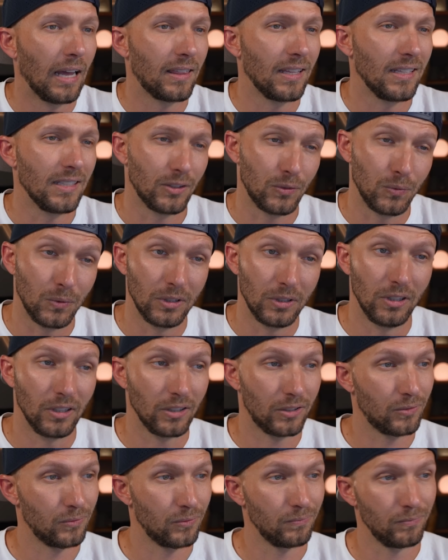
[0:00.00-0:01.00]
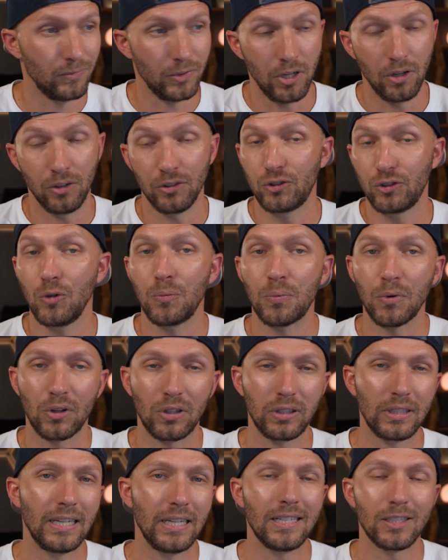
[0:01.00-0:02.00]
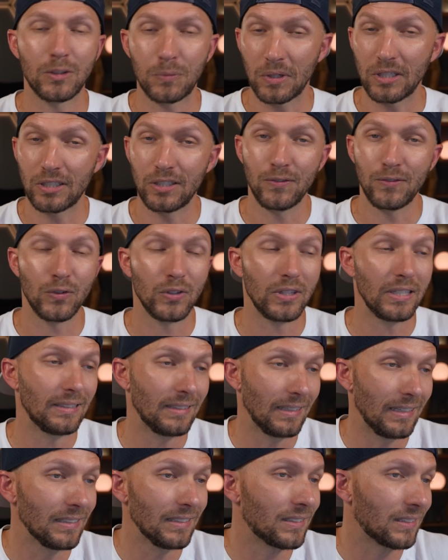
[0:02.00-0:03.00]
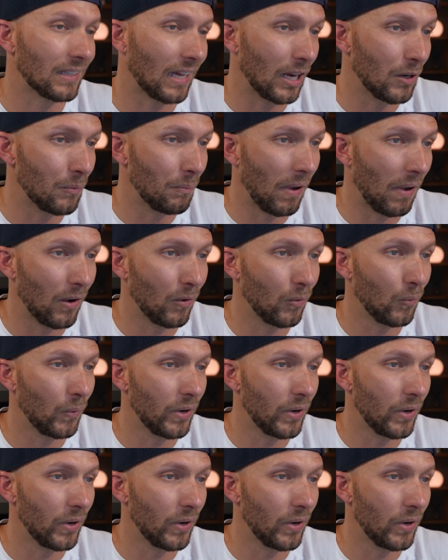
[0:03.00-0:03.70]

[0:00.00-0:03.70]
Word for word: I think this one looks, you know, super clean, especially for these inside mount